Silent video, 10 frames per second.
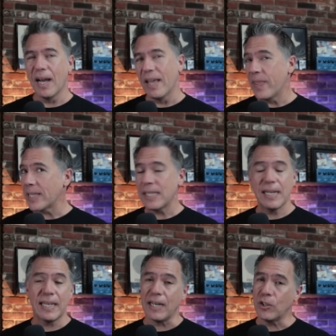Uh, that
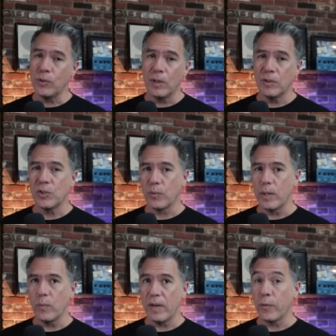said, again, kudos to
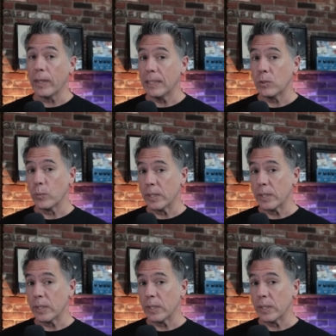Runway for at least